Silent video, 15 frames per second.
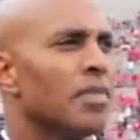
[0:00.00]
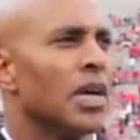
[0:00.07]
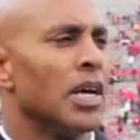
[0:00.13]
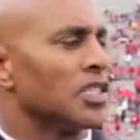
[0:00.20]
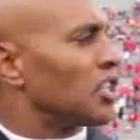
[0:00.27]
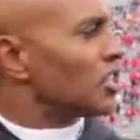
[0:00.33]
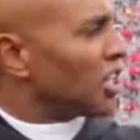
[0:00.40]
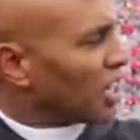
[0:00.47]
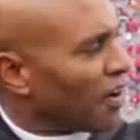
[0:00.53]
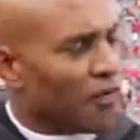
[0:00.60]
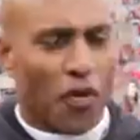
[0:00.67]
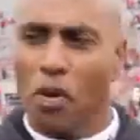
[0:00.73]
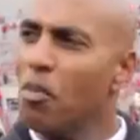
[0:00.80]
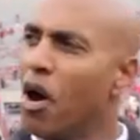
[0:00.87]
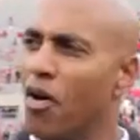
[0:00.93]
it's just like a
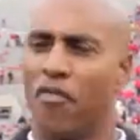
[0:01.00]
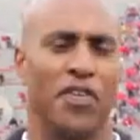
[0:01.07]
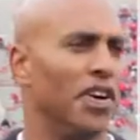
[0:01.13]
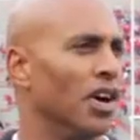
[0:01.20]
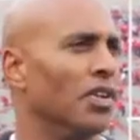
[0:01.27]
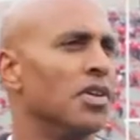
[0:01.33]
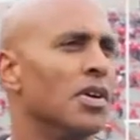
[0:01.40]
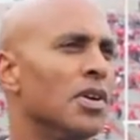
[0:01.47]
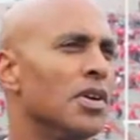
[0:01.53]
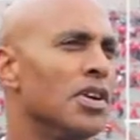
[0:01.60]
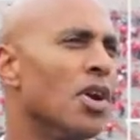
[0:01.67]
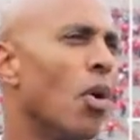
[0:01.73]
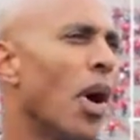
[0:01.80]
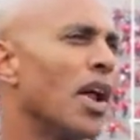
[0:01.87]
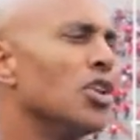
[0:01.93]
football field. You
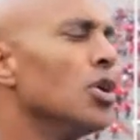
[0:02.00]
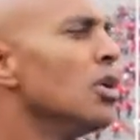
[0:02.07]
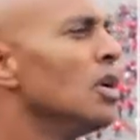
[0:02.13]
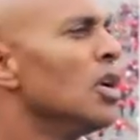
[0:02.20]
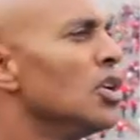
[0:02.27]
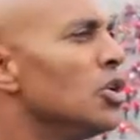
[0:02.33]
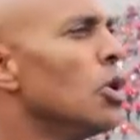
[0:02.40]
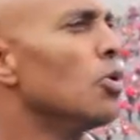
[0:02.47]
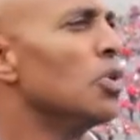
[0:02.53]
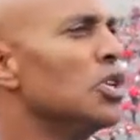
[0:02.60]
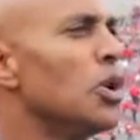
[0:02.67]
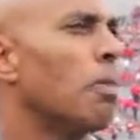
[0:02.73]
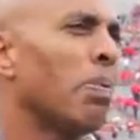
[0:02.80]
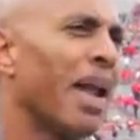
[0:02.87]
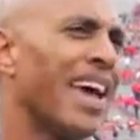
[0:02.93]
know what? You, you,
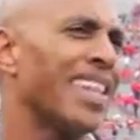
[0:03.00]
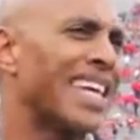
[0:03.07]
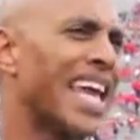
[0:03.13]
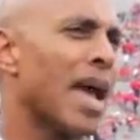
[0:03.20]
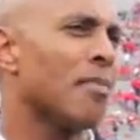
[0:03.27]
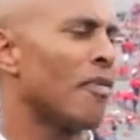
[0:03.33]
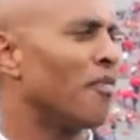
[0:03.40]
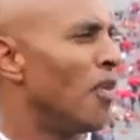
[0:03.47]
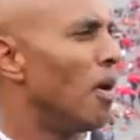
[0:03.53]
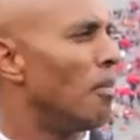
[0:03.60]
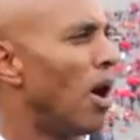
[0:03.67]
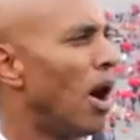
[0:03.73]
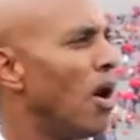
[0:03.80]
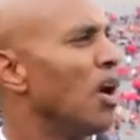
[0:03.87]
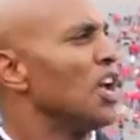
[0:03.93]
when you play the game of
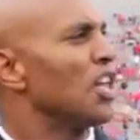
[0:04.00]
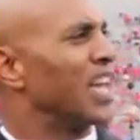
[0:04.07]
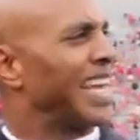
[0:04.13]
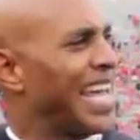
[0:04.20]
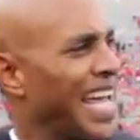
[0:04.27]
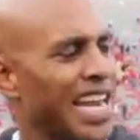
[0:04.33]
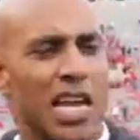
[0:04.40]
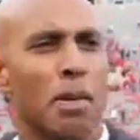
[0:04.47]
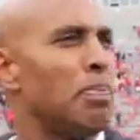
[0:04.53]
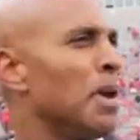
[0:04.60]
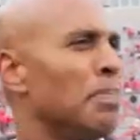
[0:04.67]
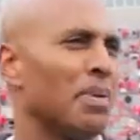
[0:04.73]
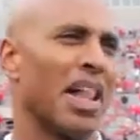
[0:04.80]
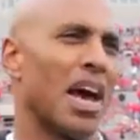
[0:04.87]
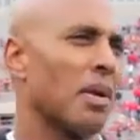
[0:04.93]
football, you can't hit
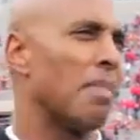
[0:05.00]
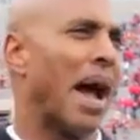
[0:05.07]
people out of